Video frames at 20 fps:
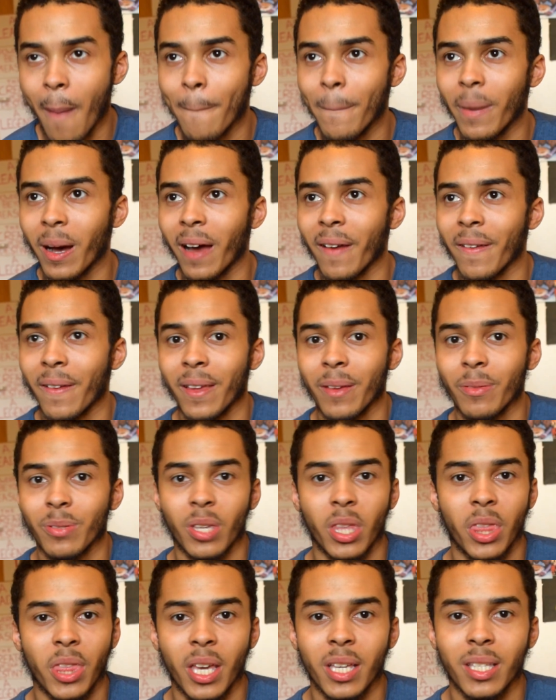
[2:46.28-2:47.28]
but it was
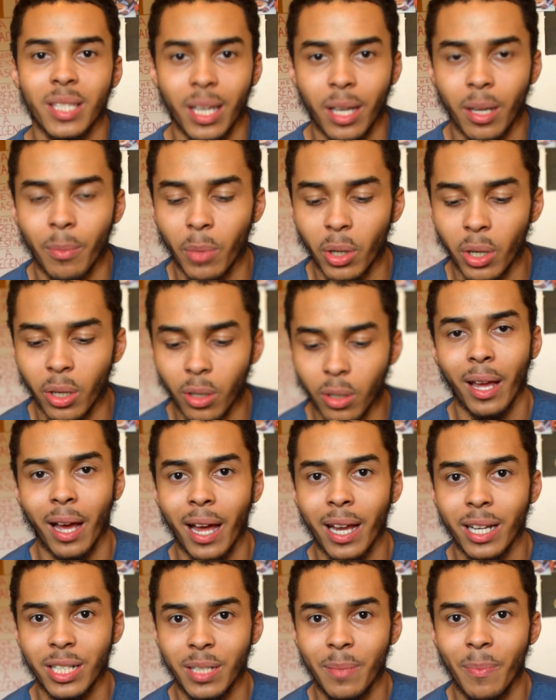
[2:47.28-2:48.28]
a 30-second monologue.
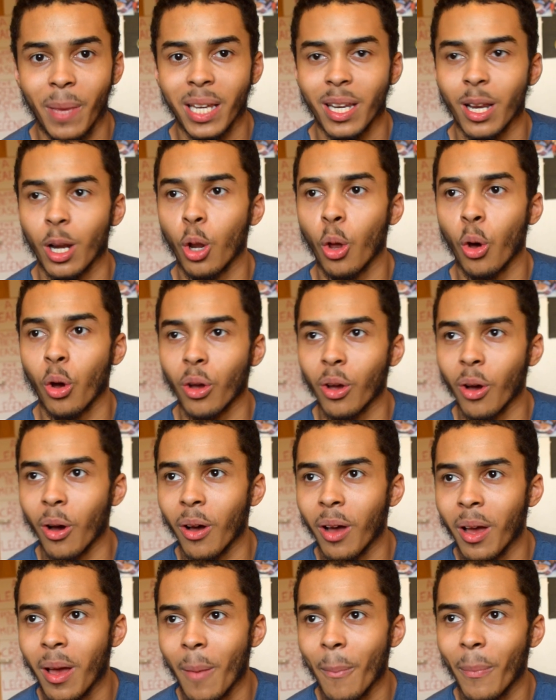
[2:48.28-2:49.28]
I actually made it longer
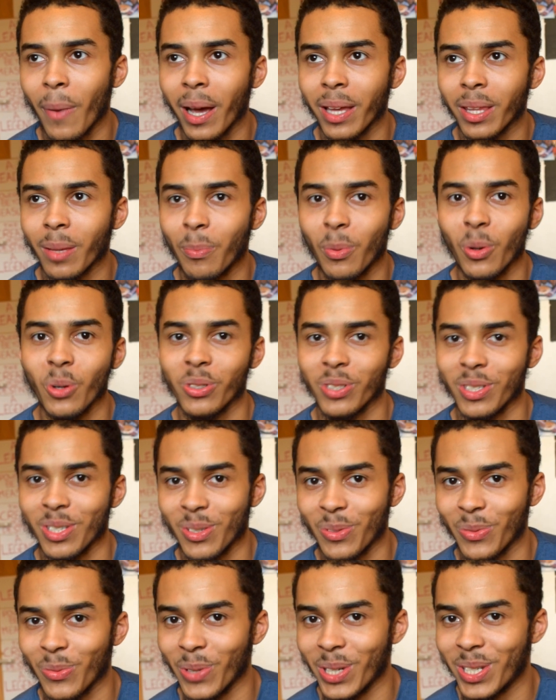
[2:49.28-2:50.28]
by the
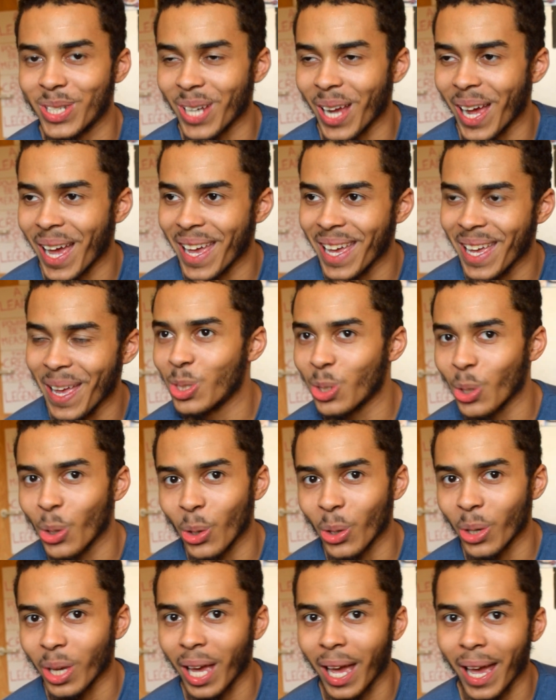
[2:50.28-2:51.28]
pauses which I
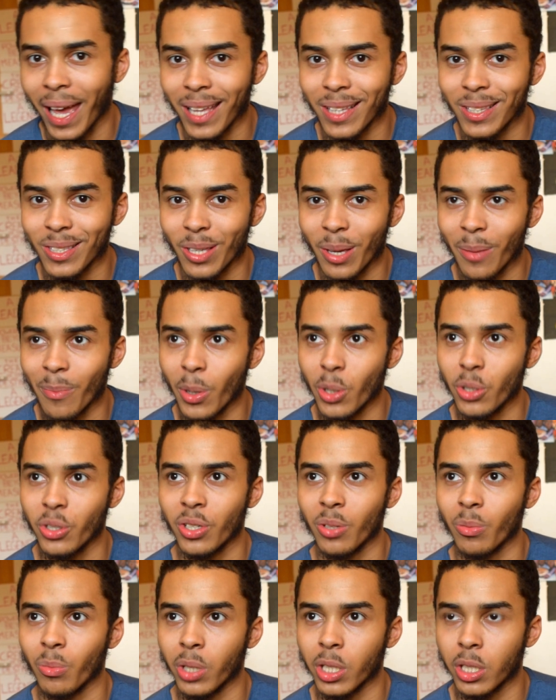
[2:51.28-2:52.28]
took and the
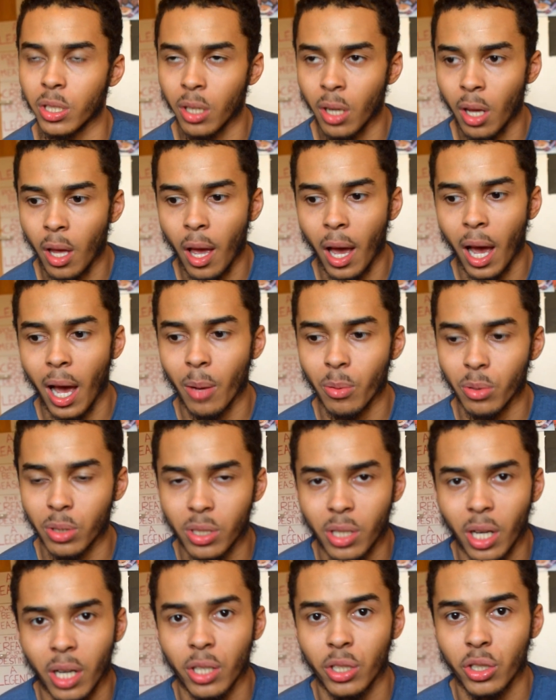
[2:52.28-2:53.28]
emotion which I was
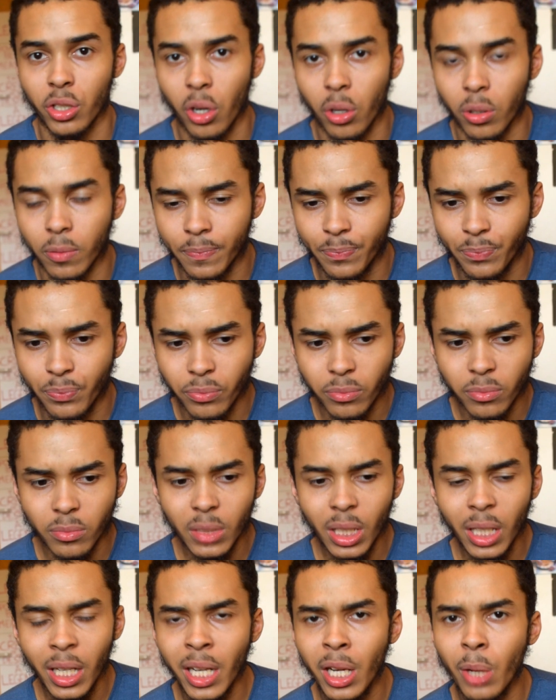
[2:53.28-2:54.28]
trying to show.
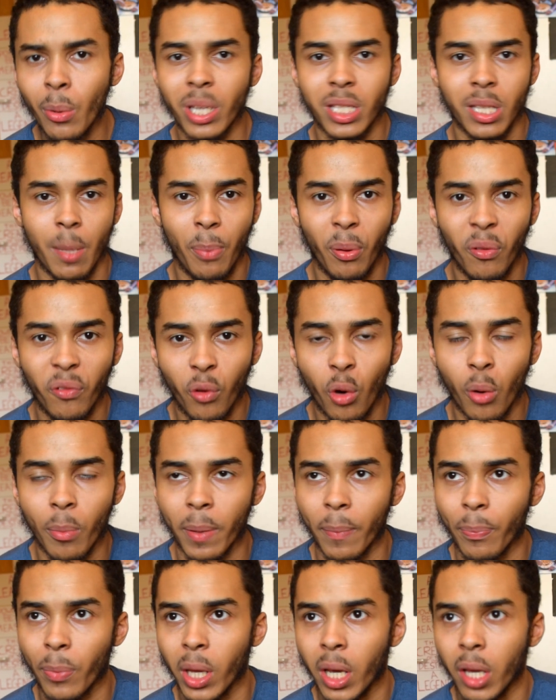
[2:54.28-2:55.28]
Anyways, I performed
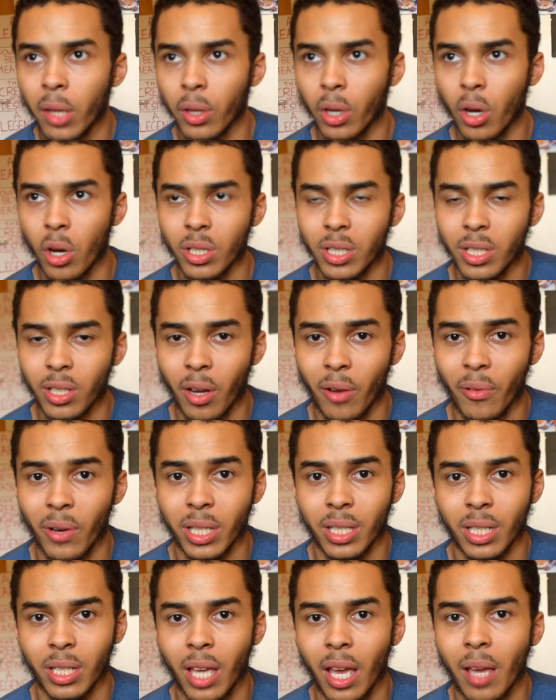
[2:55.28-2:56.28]
it. The casting
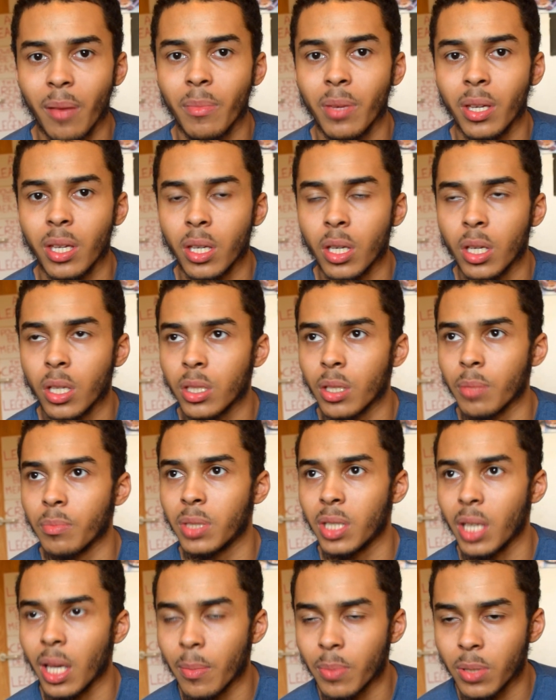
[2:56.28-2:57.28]
director gave me some
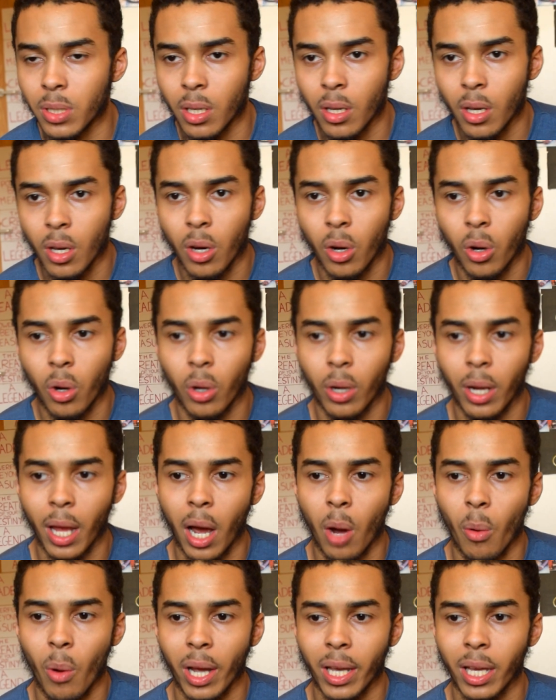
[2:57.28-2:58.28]
tips on
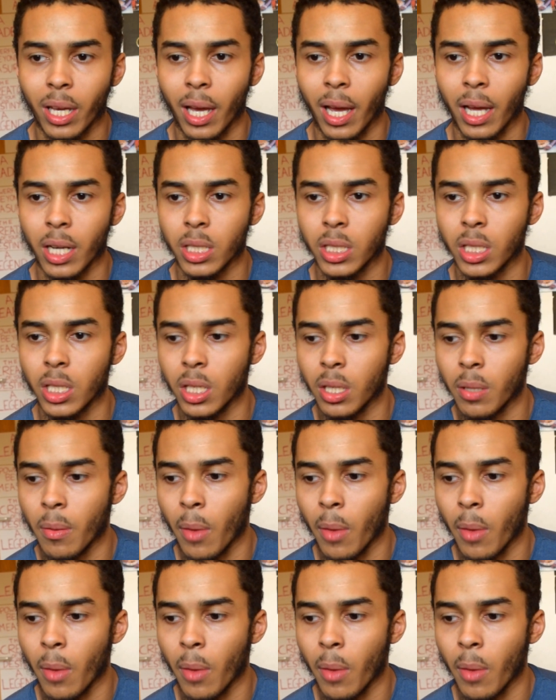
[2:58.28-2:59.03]
how I could actually